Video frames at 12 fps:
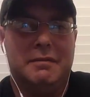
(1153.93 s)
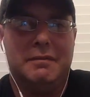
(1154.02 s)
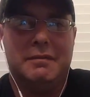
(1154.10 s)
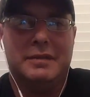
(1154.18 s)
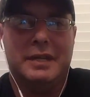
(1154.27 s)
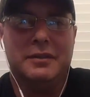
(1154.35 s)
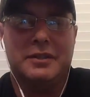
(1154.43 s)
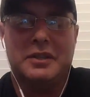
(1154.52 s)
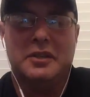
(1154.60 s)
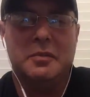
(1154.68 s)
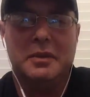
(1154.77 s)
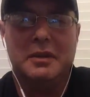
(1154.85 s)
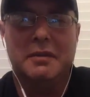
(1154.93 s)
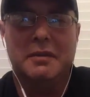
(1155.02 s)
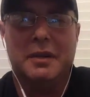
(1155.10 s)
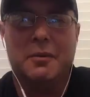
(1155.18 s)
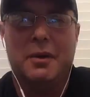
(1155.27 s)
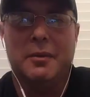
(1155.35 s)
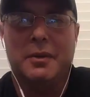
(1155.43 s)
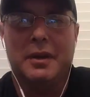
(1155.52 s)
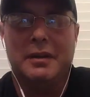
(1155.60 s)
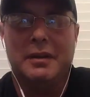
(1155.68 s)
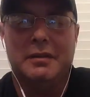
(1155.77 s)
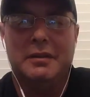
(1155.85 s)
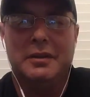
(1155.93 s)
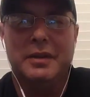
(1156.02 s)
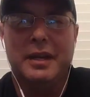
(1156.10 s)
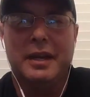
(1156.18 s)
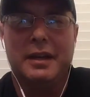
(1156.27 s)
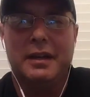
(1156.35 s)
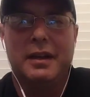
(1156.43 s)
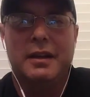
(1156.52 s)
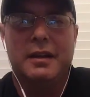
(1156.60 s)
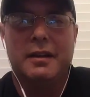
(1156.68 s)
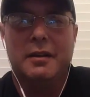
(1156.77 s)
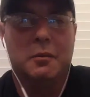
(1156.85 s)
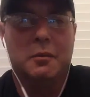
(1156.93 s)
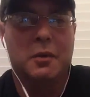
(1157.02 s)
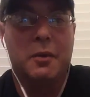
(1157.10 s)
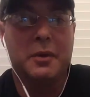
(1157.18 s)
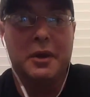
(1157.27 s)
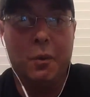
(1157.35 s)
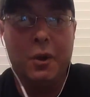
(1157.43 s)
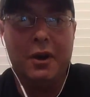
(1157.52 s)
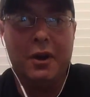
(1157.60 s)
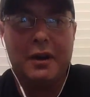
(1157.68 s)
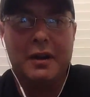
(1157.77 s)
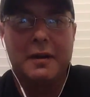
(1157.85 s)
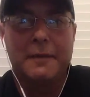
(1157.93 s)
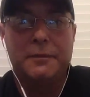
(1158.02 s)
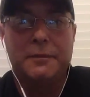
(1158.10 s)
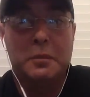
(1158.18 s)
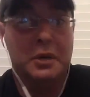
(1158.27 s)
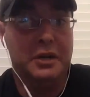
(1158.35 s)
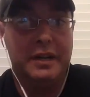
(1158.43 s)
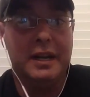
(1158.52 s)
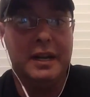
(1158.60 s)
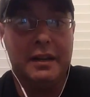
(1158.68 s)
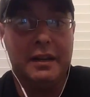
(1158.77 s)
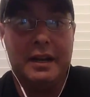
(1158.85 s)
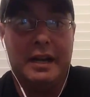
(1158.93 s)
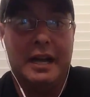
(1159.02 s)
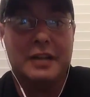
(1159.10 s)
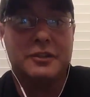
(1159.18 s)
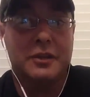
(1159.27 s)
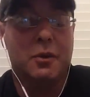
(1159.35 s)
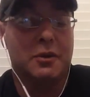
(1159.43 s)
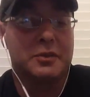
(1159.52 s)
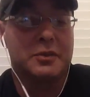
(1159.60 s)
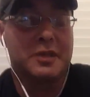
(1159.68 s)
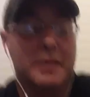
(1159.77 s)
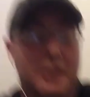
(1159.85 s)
sounds stupid. Like, why would I do that? And why would it work? But it did. And it actually worked with some of